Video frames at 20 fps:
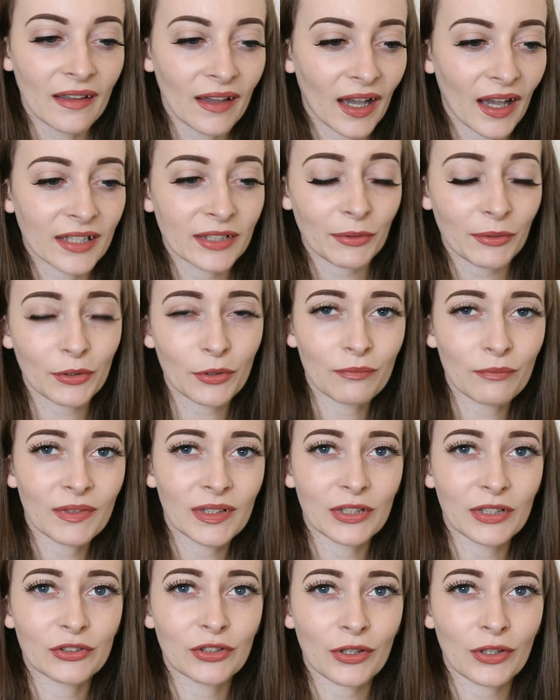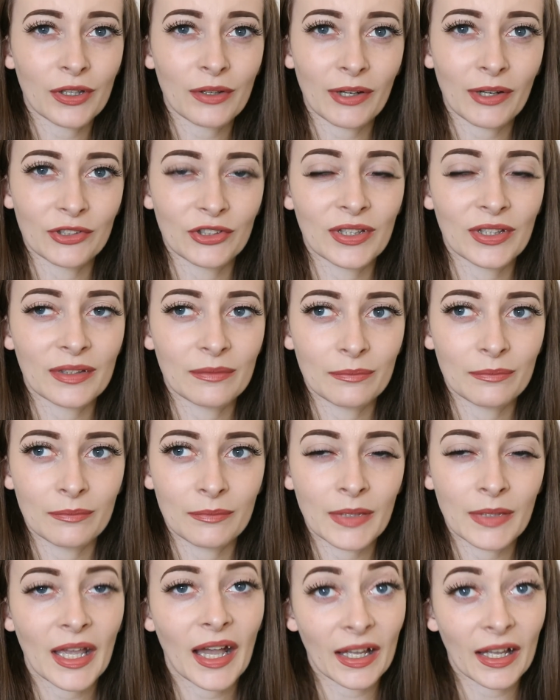I know I couldn't really show you
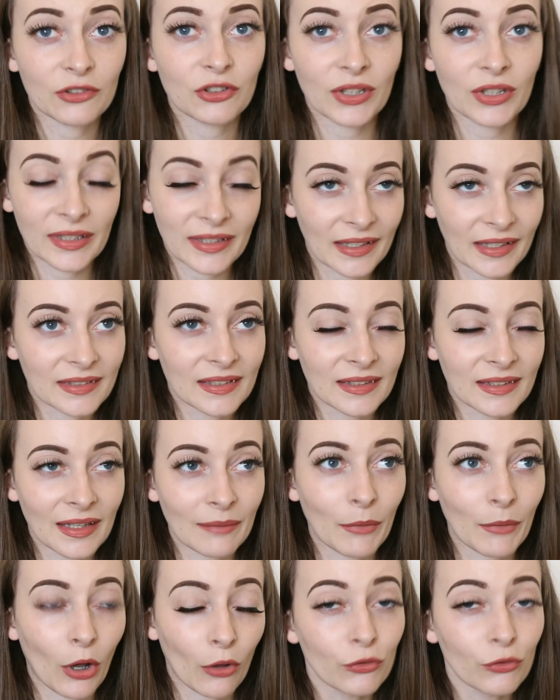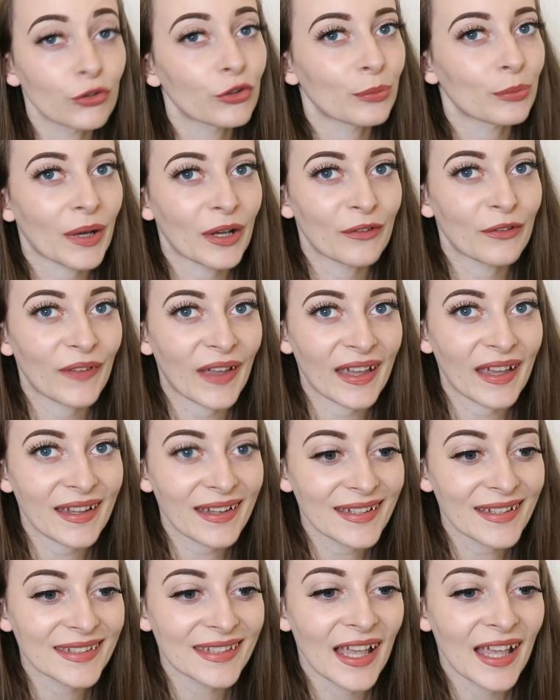me actually getting them onto my
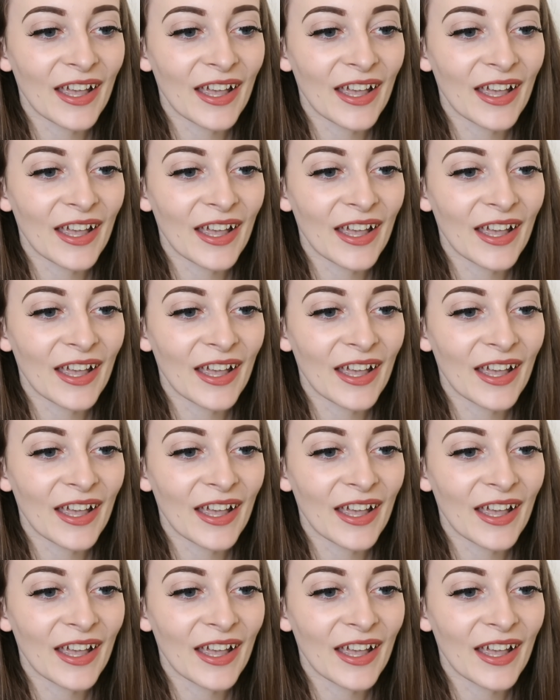face,